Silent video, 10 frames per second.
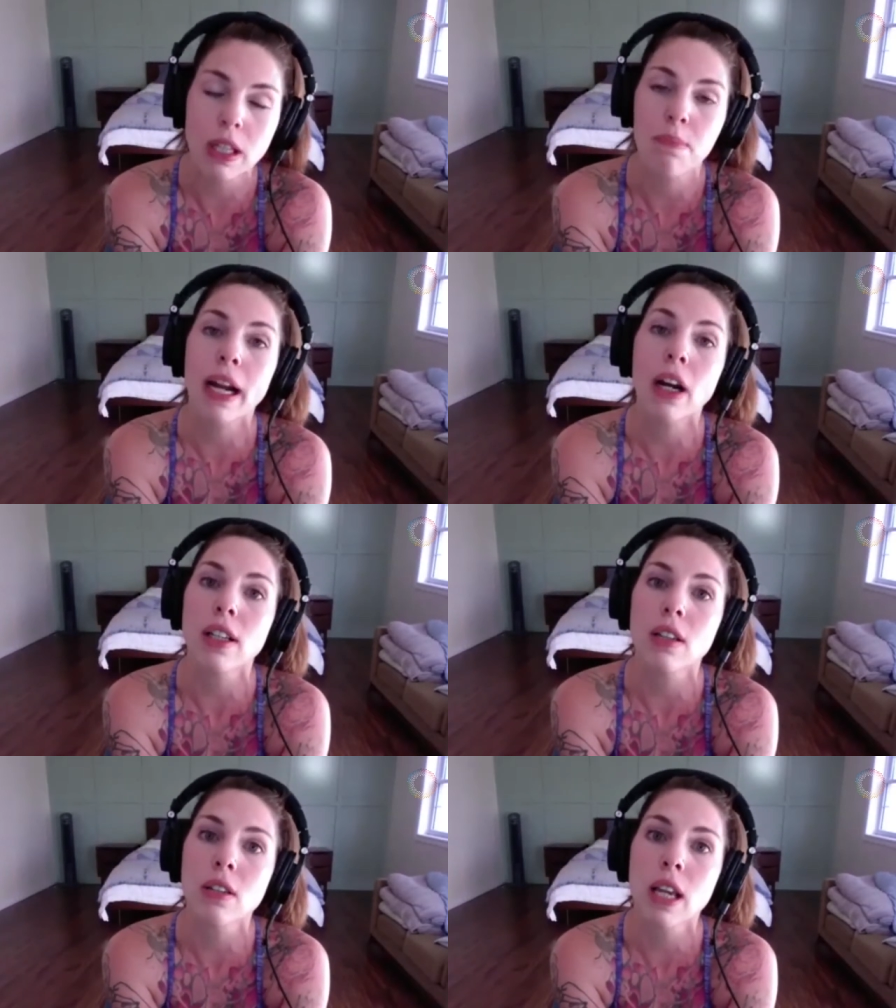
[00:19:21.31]
the
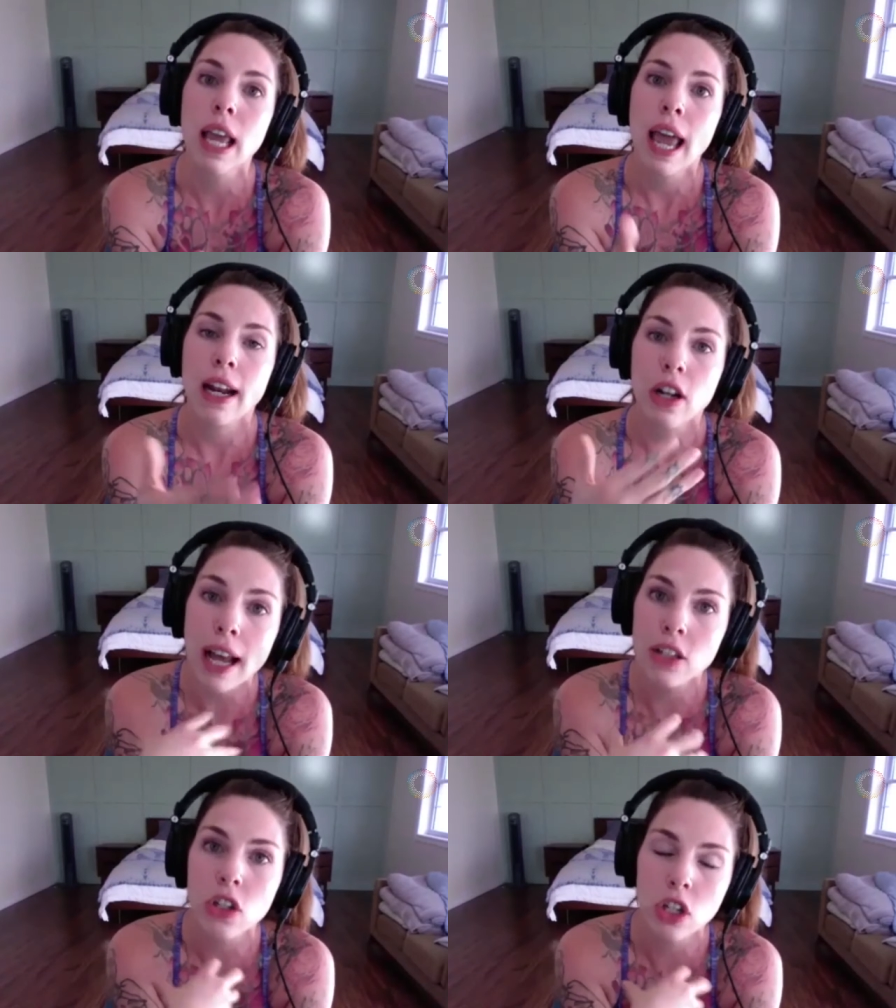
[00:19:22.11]
parents, and it
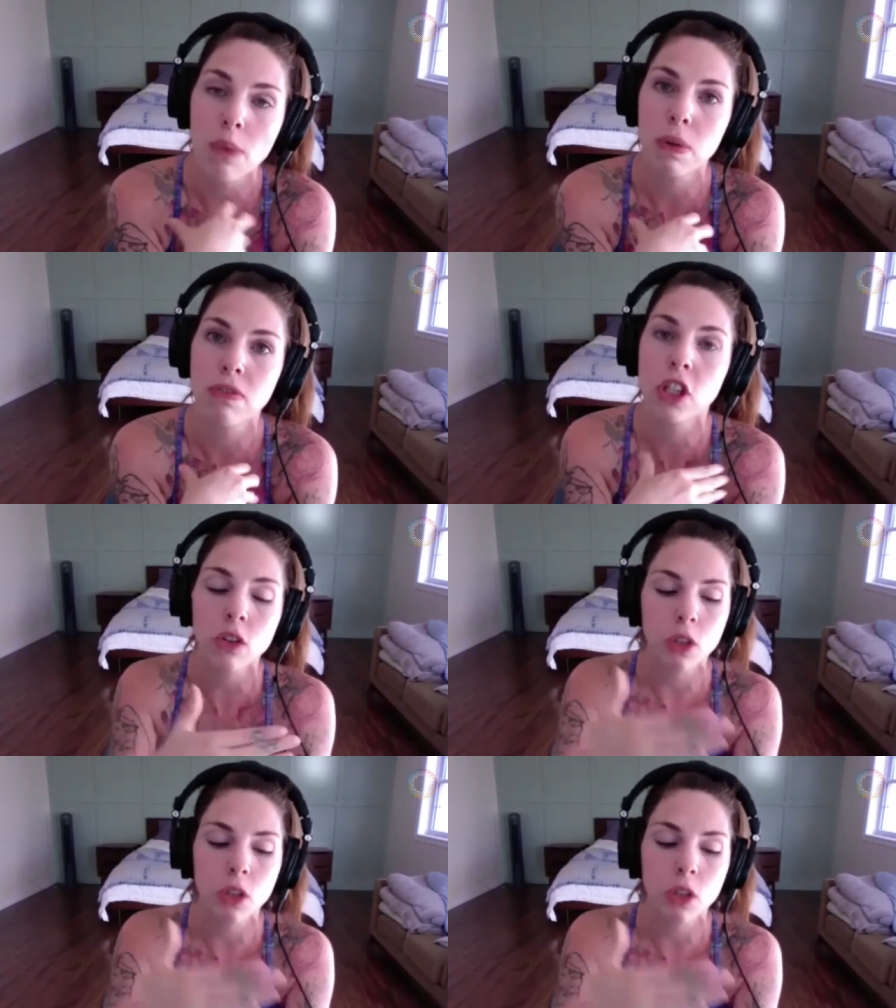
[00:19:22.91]
has to stop with you.